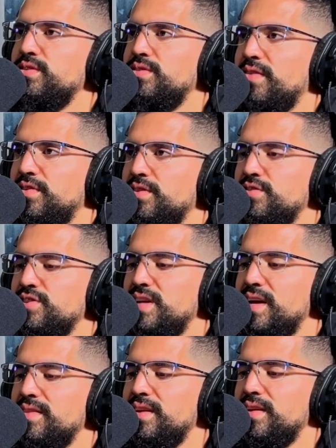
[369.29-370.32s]
You have to
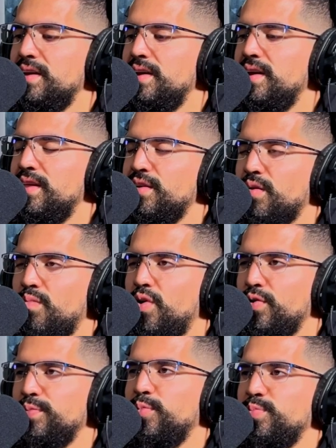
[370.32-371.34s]
understand that there are
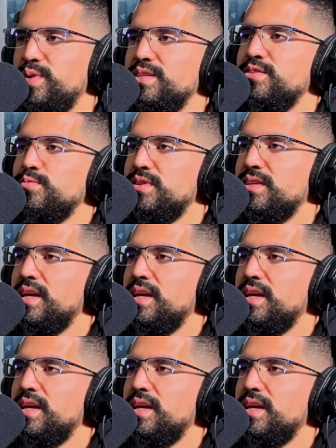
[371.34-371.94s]
multiple pieces within